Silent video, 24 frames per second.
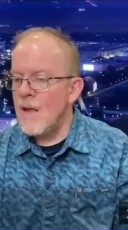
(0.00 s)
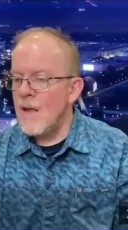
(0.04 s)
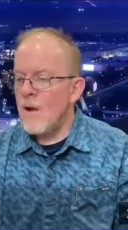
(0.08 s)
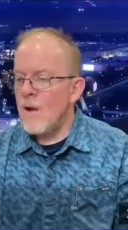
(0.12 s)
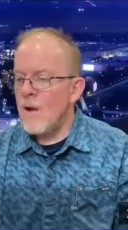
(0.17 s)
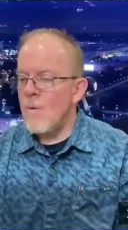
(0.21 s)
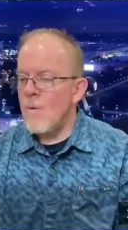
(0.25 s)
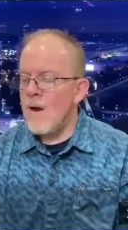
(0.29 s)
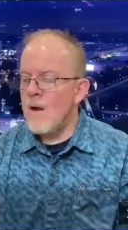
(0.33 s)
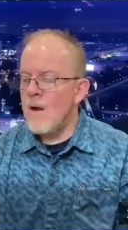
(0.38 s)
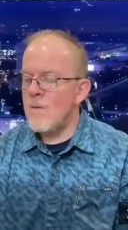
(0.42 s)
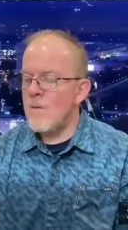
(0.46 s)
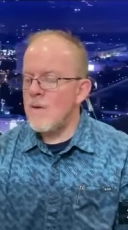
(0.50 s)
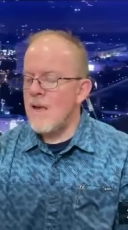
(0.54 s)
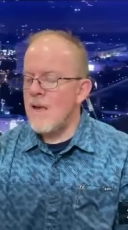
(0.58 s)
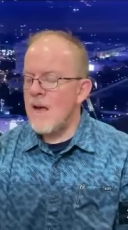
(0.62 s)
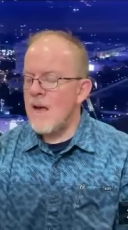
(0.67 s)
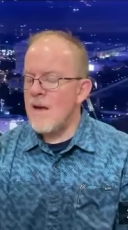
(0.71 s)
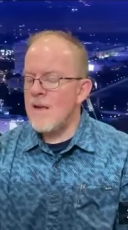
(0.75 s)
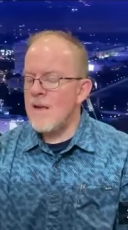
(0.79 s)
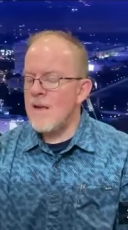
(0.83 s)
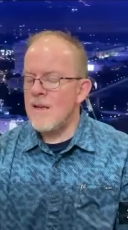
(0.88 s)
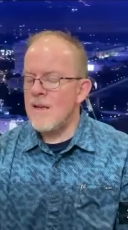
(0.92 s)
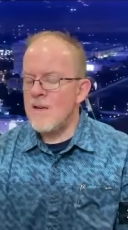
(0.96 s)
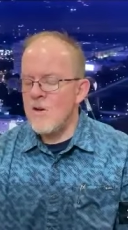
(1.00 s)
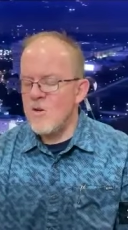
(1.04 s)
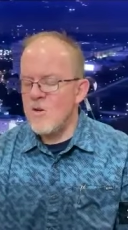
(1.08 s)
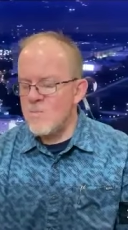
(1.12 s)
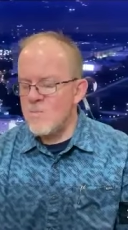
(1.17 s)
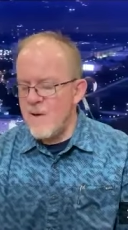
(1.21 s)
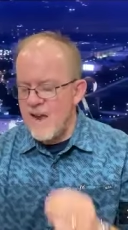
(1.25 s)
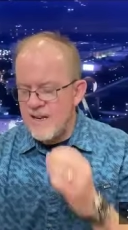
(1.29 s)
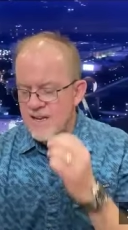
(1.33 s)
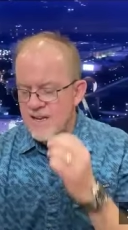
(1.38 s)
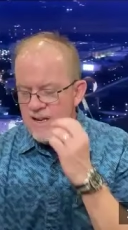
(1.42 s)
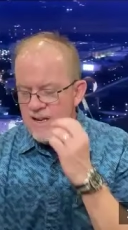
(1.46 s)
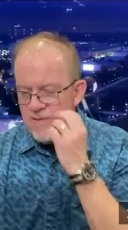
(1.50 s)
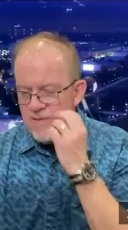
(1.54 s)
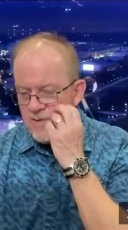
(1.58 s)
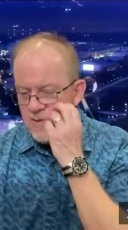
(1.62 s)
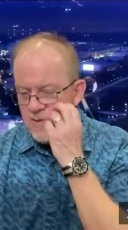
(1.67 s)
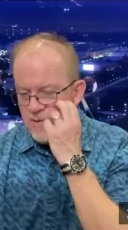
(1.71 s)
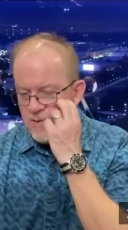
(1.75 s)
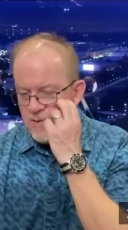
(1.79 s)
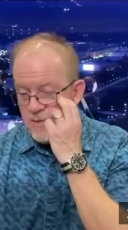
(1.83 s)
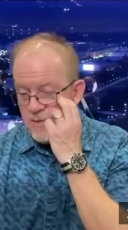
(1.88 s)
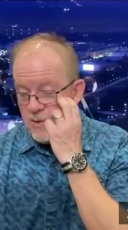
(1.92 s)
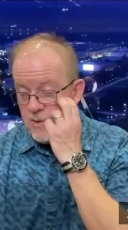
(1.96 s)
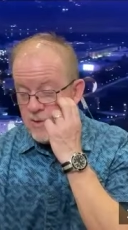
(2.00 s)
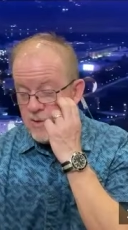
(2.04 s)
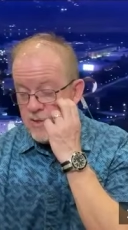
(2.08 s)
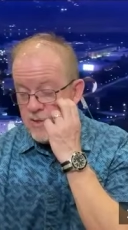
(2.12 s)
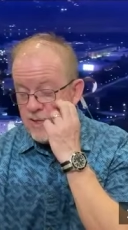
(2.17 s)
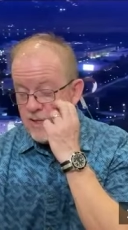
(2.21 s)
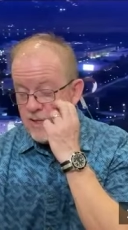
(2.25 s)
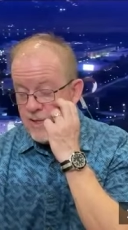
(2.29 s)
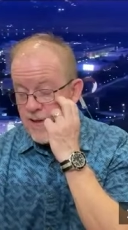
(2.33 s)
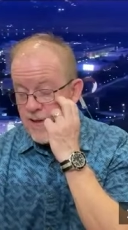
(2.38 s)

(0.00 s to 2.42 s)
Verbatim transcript: Well, yeah, it goes back even further than